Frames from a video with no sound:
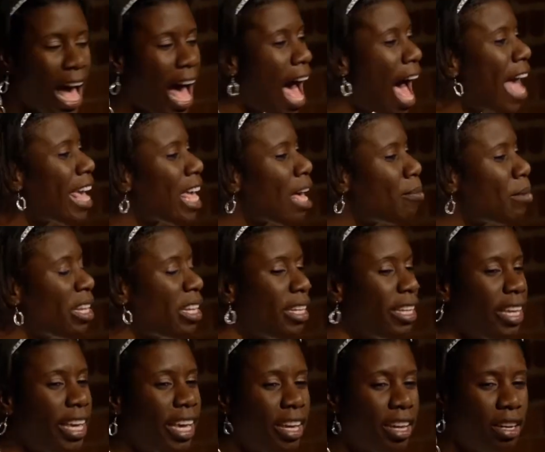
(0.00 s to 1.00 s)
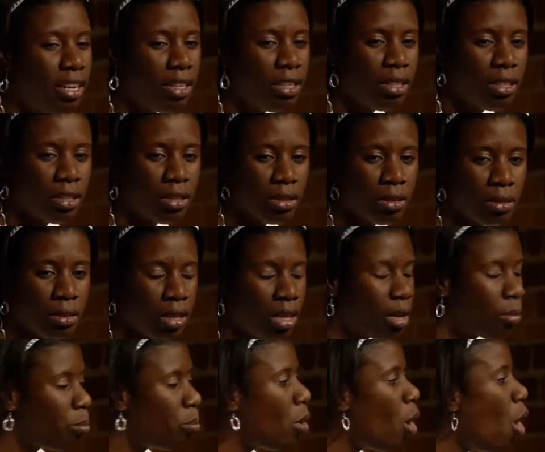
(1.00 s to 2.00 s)
I am an eagle,
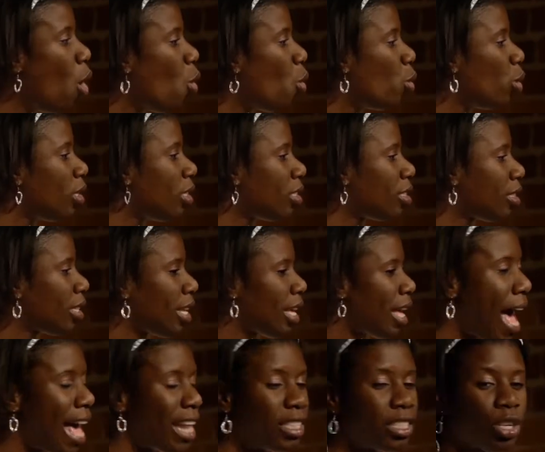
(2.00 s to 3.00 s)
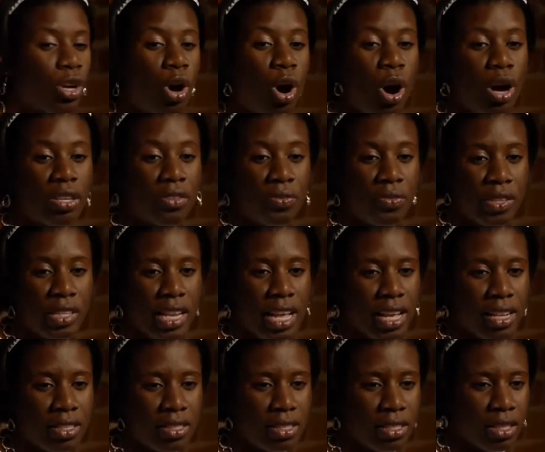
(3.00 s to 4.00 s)
bold and
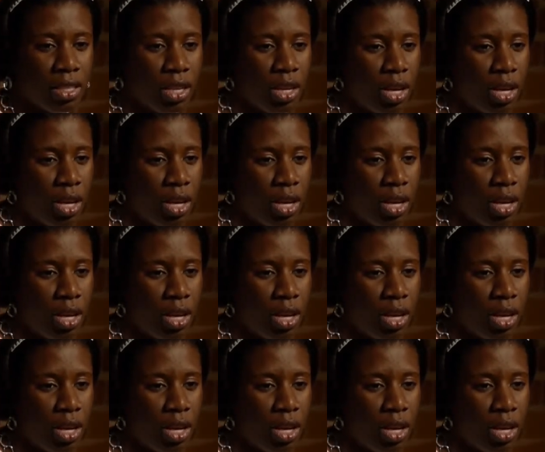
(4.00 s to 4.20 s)
confident.